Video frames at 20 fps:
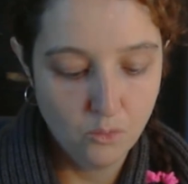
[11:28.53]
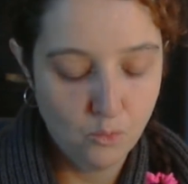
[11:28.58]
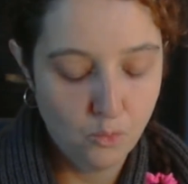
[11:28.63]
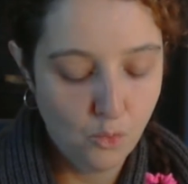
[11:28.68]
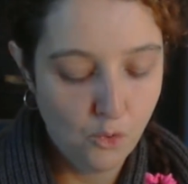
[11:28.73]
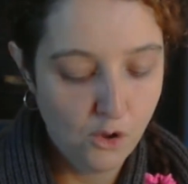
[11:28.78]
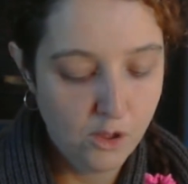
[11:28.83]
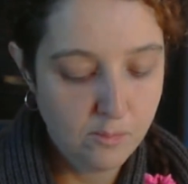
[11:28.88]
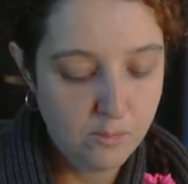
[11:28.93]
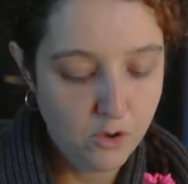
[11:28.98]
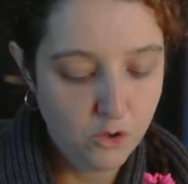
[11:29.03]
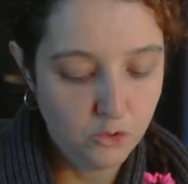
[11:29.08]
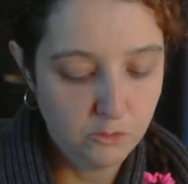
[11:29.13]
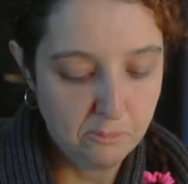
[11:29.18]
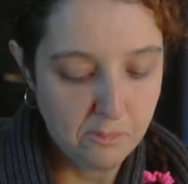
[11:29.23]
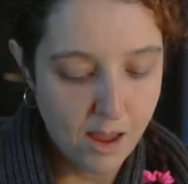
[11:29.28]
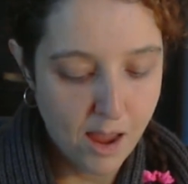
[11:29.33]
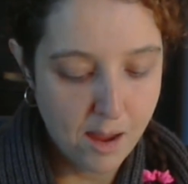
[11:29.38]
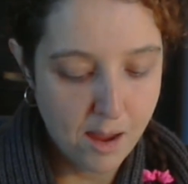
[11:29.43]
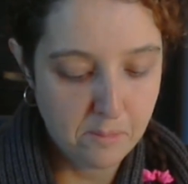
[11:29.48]

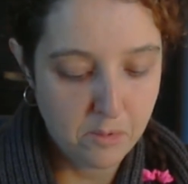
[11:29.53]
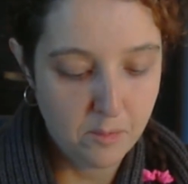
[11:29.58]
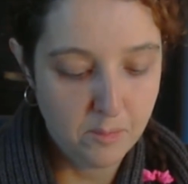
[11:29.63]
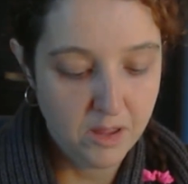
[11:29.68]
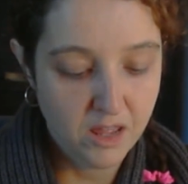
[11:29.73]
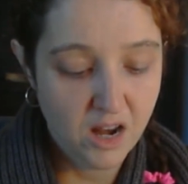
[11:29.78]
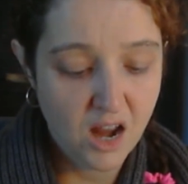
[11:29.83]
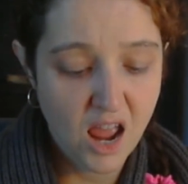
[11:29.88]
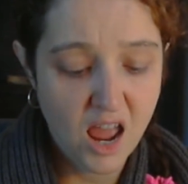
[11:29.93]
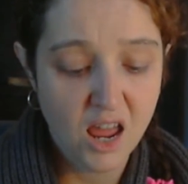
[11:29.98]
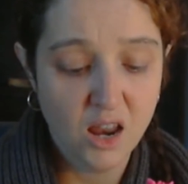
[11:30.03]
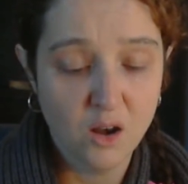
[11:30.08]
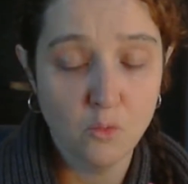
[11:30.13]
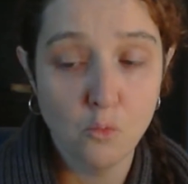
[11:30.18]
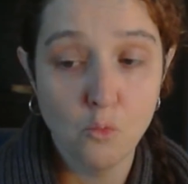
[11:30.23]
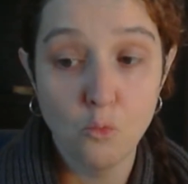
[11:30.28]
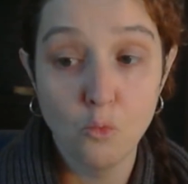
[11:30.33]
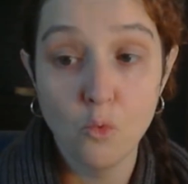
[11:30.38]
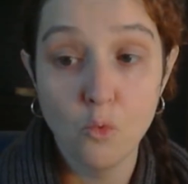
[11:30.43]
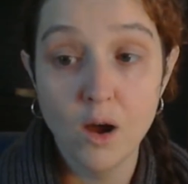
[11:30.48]
Rooibos peppermint and
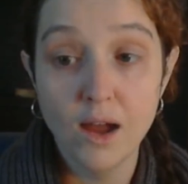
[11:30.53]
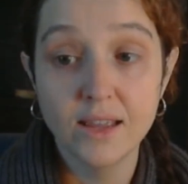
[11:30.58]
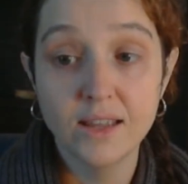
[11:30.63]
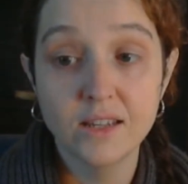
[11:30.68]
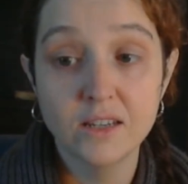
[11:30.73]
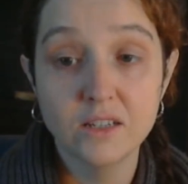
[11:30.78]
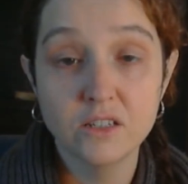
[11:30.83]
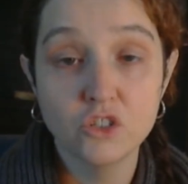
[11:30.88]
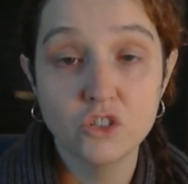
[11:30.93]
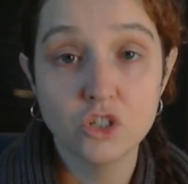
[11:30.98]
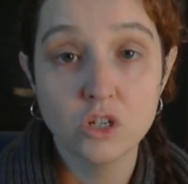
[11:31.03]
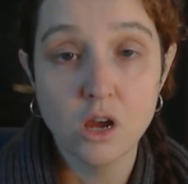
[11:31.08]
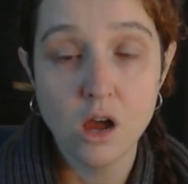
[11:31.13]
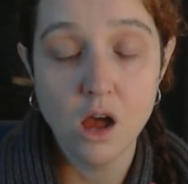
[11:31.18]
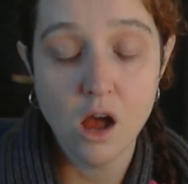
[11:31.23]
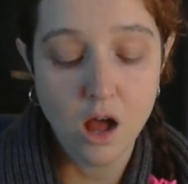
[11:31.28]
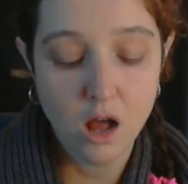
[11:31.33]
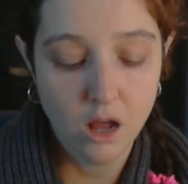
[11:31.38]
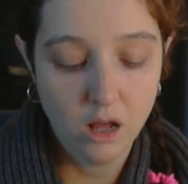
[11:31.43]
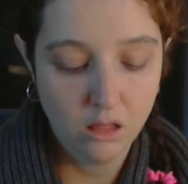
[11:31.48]
white
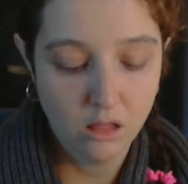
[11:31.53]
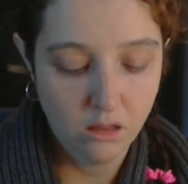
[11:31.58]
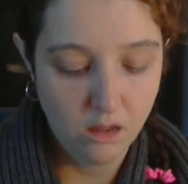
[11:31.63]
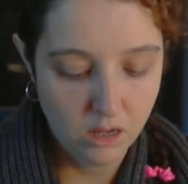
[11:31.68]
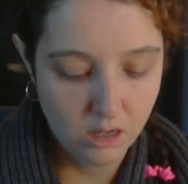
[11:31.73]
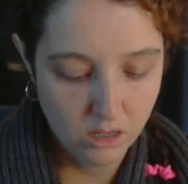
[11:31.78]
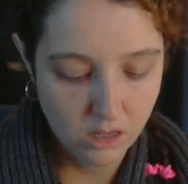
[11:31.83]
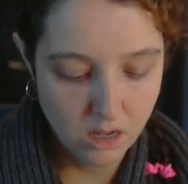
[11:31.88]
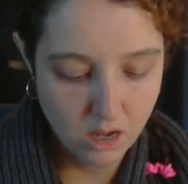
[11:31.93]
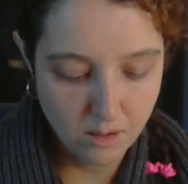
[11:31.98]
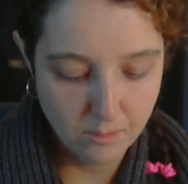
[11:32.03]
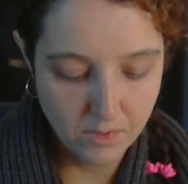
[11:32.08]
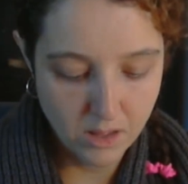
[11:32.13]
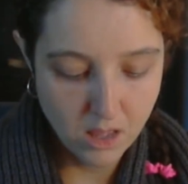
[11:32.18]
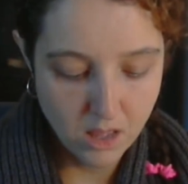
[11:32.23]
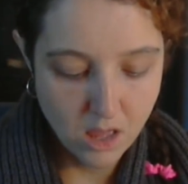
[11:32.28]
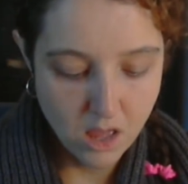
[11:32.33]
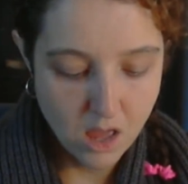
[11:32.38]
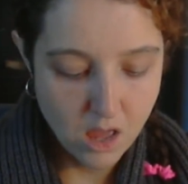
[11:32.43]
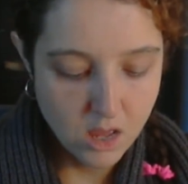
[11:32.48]
chocolate. Yum.
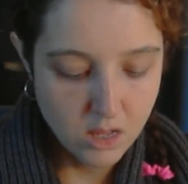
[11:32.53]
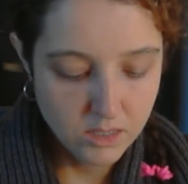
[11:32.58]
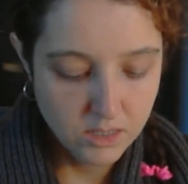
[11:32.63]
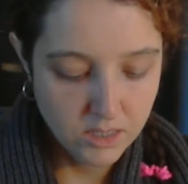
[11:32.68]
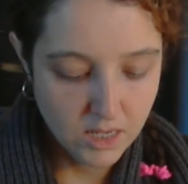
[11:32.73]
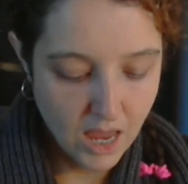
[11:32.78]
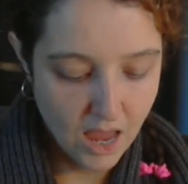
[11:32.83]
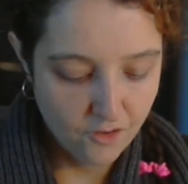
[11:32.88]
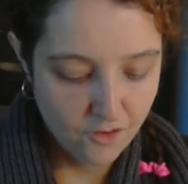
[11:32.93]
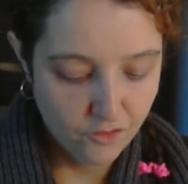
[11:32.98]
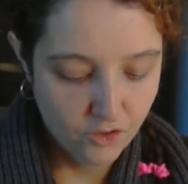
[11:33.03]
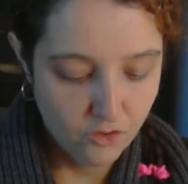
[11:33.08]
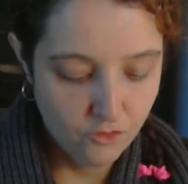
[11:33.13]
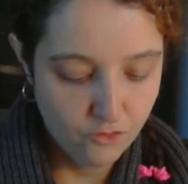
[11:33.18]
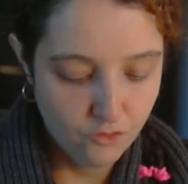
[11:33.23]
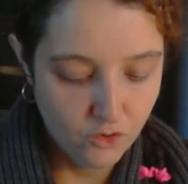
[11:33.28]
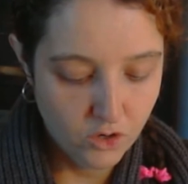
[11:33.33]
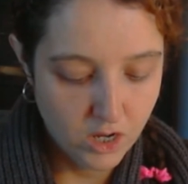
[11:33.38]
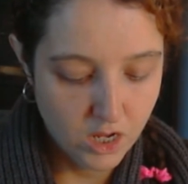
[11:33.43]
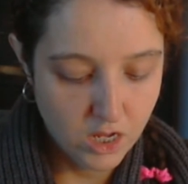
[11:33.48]
It's caffeine
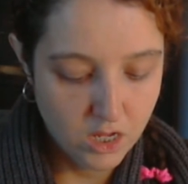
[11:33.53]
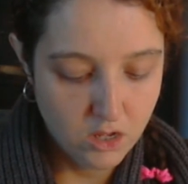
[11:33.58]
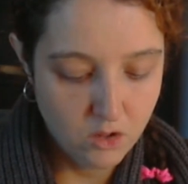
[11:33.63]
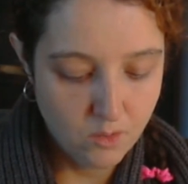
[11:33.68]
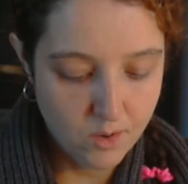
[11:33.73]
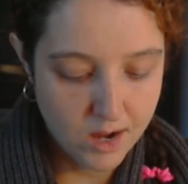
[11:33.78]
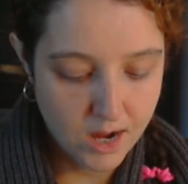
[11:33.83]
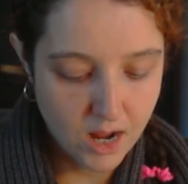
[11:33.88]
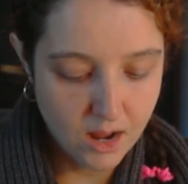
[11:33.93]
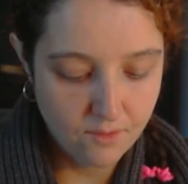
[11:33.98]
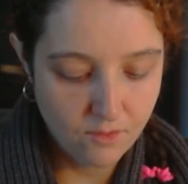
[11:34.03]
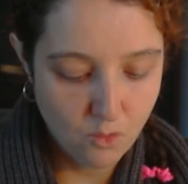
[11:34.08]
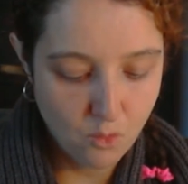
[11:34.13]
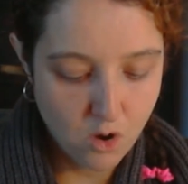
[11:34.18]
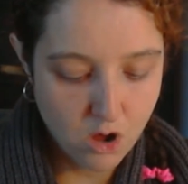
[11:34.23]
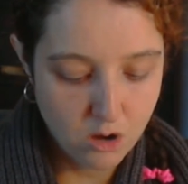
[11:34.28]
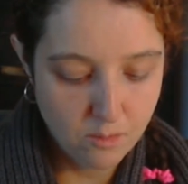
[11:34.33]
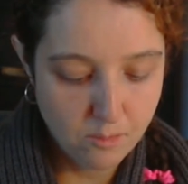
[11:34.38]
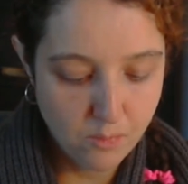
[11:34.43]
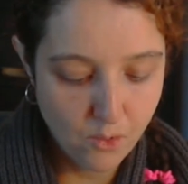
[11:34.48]
free. You want to have the
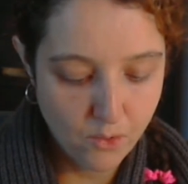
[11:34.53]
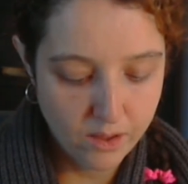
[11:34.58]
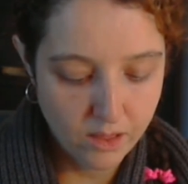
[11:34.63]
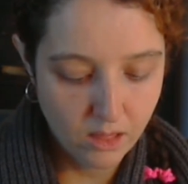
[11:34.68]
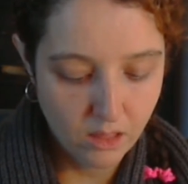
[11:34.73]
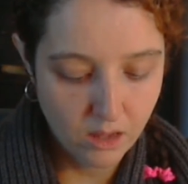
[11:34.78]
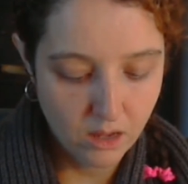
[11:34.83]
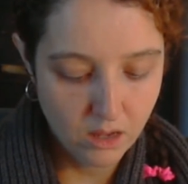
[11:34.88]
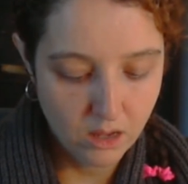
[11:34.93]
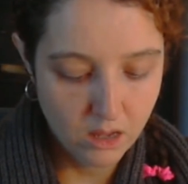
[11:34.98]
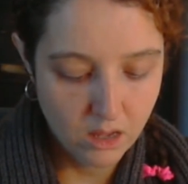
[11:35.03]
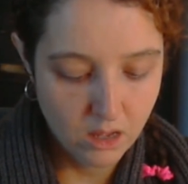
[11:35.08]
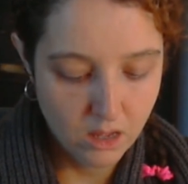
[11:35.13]
water boiling.